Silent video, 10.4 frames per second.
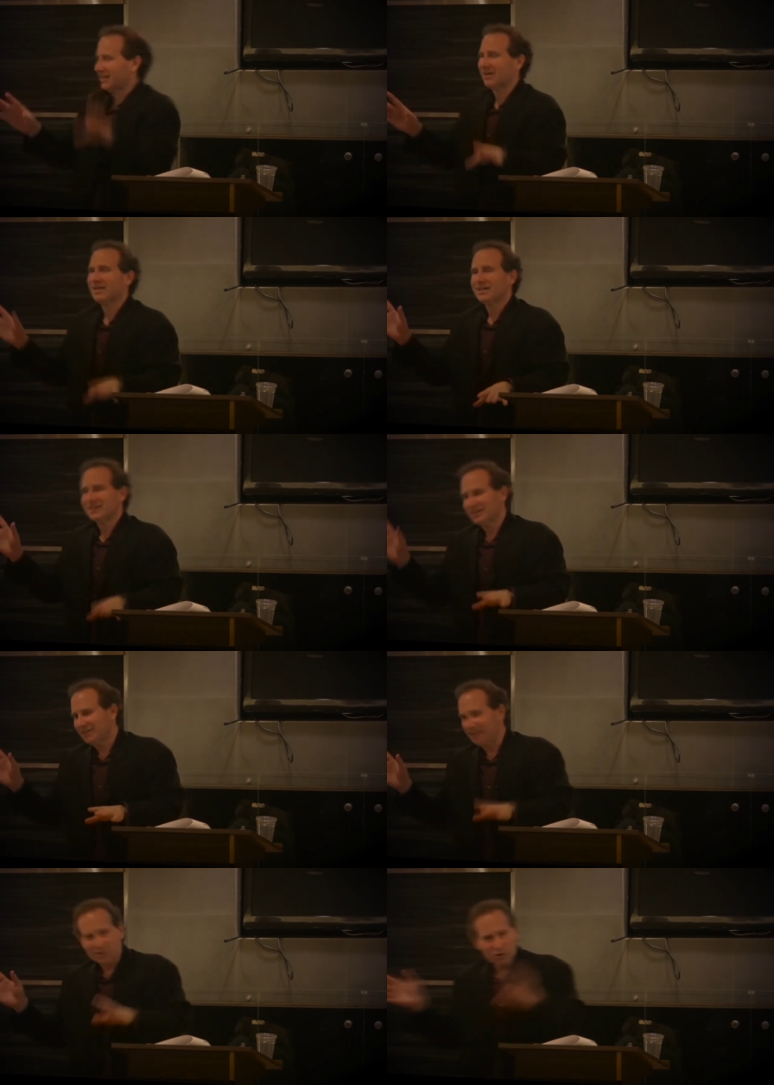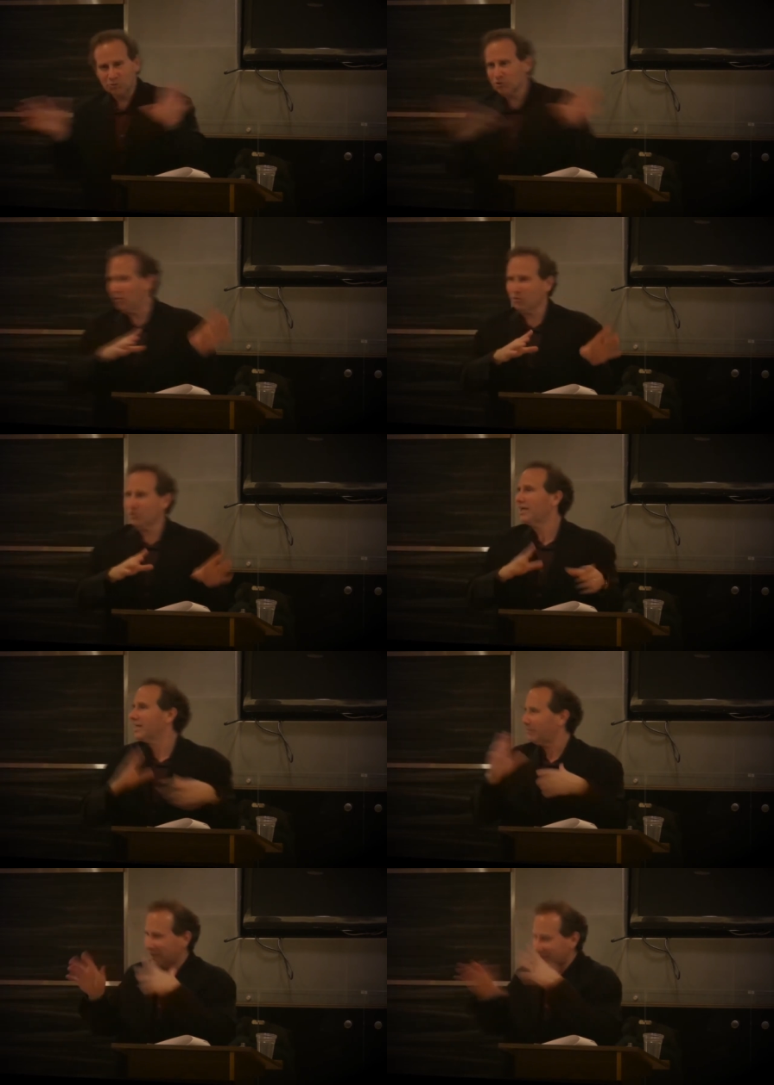there. They shoot the whole
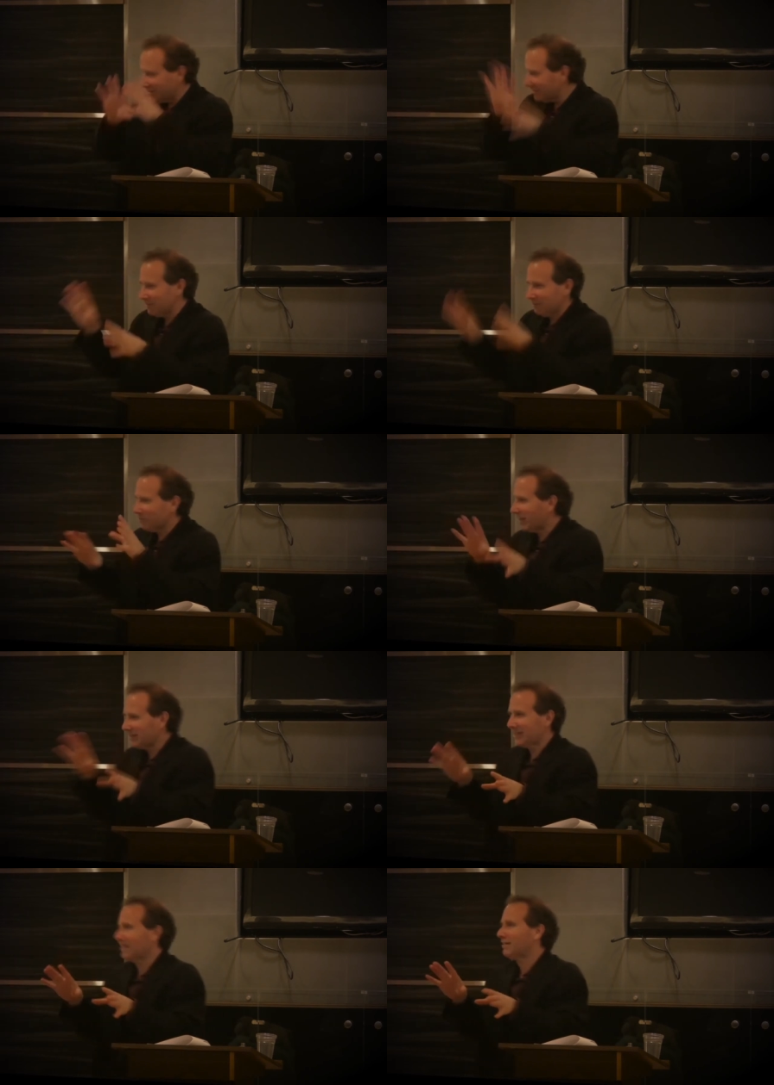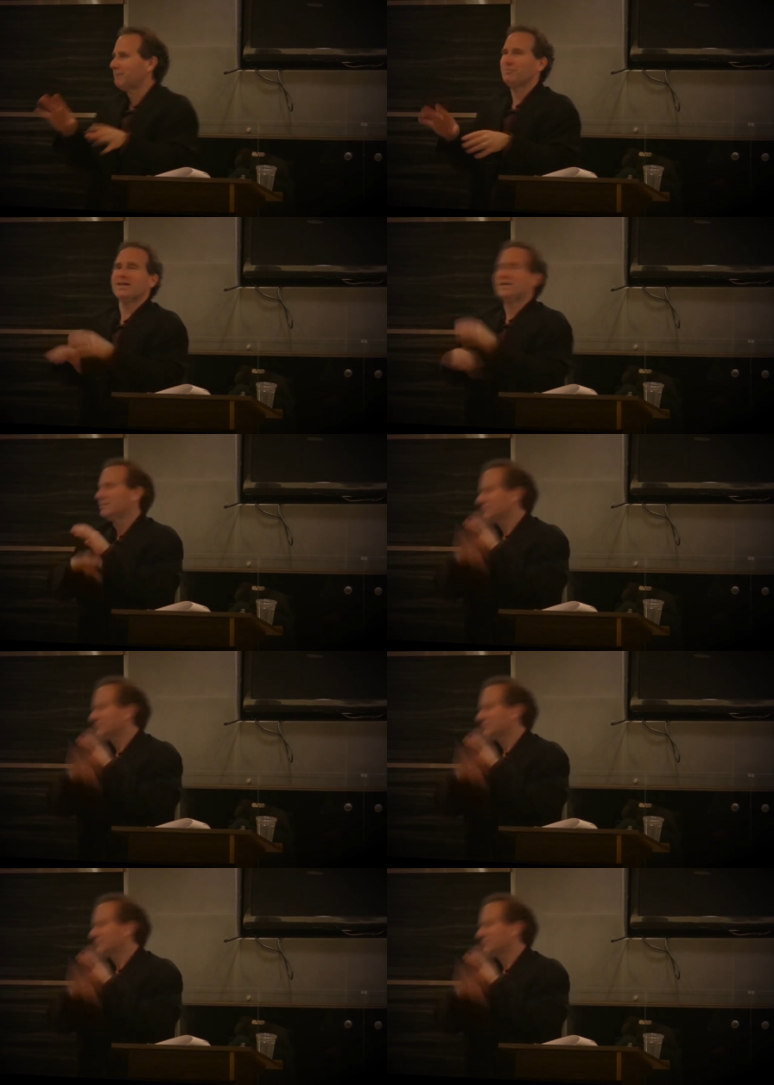thing, I'm like, let me write that up.